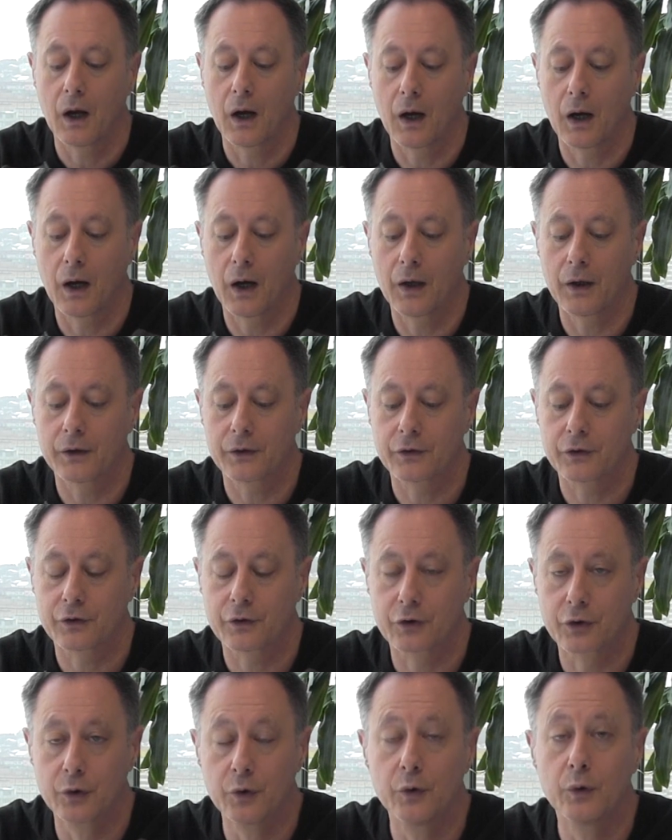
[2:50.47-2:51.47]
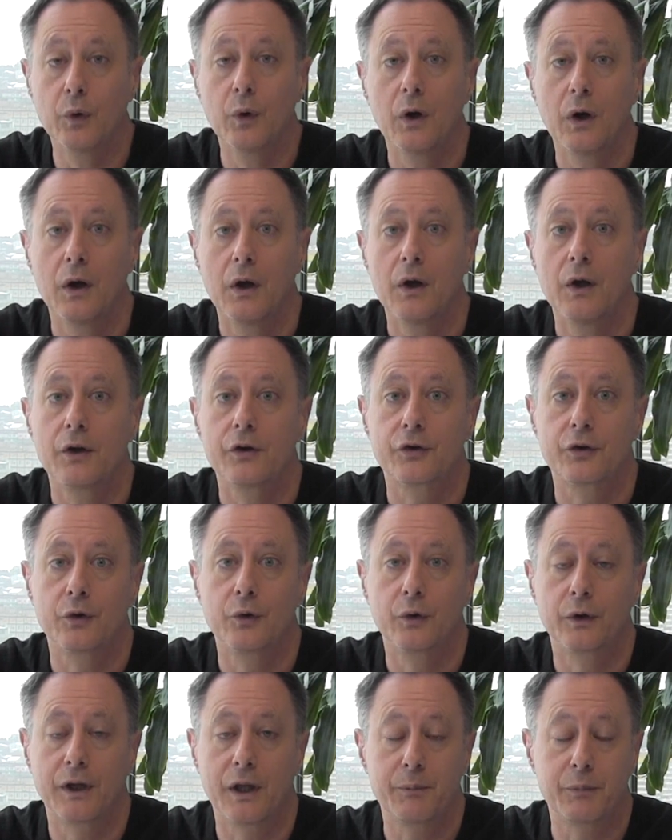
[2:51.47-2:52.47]
uh, two,
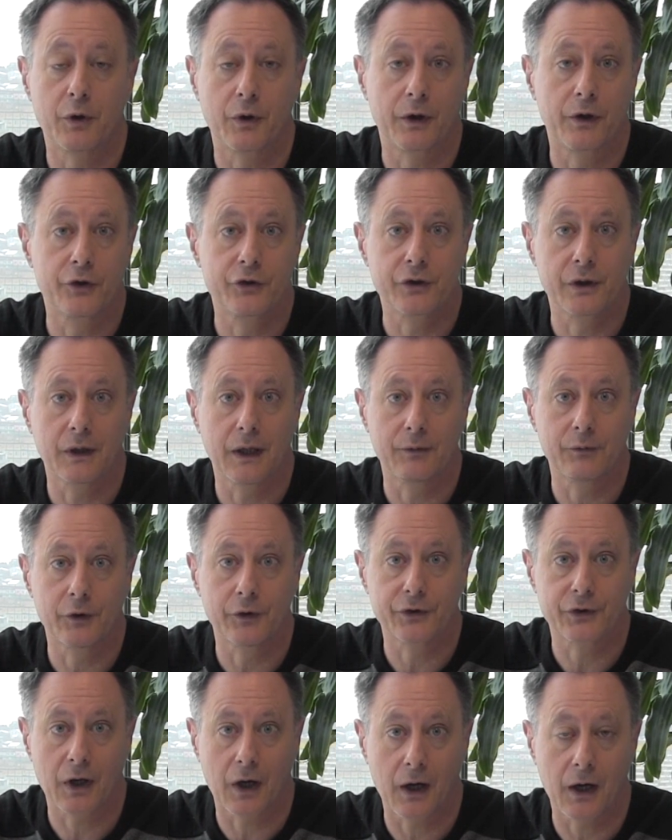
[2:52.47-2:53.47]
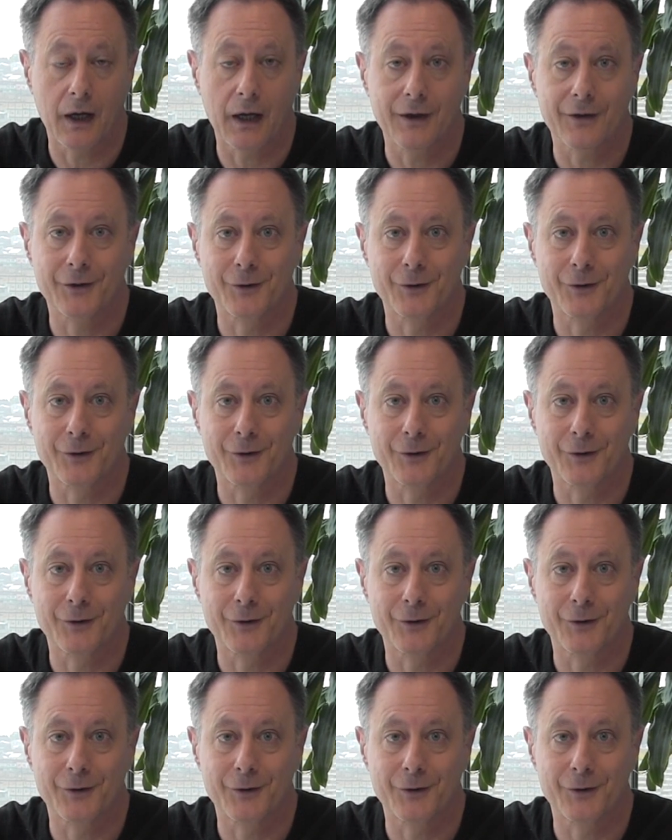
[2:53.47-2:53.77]
to keep your energy levels high